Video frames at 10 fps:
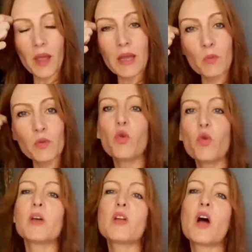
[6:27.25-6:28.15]
and I was
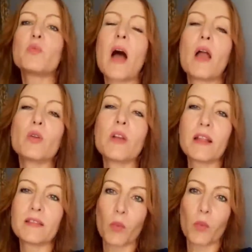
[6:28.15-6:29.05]
roaming around with
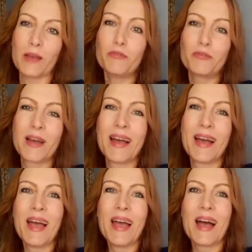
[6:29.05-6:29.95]
Alugnath's wife,
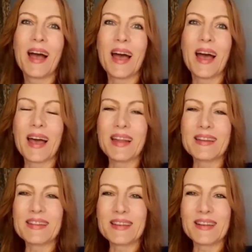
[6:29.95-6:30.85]

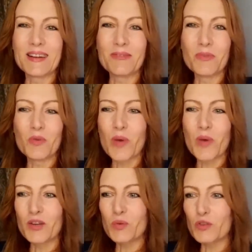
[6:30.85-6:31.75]
and we
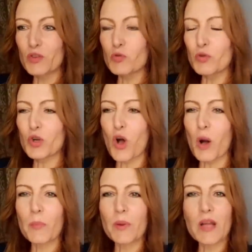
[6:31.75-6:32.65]
went to the shoe
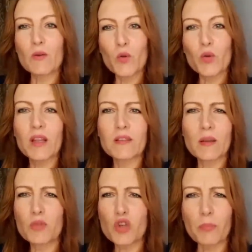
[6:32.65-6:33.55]
shop, and I was looking at
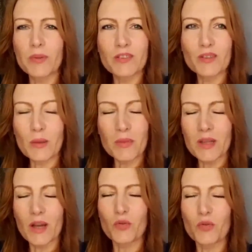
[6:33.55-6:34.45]
some chocolates or
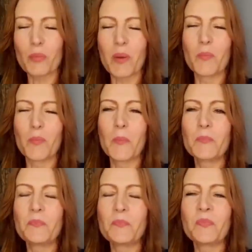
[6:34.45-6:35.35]
something, I don't remember.
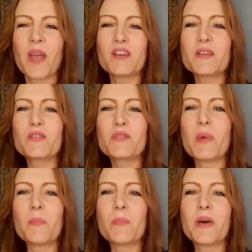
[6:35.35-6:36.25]
I just
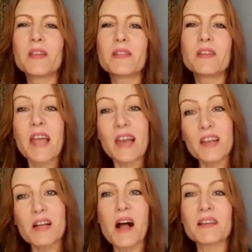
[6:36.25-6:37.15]
remember that the
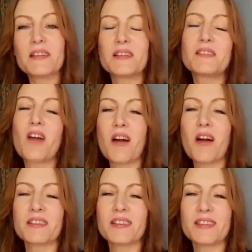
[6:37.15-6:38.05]
telecast had
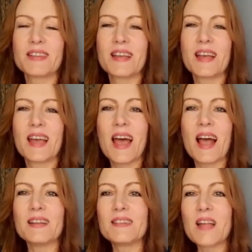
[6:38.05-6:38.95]
started.
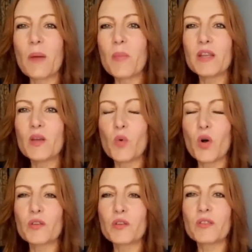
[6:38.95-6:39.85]
Ooh. And somebody
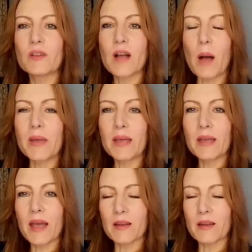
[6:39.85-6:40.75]
was coming
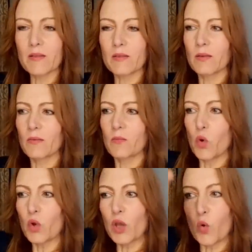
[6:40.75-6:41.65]
and
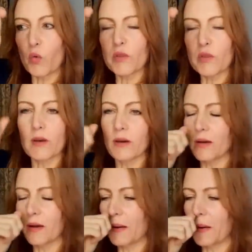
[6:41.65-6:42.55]
looking over the,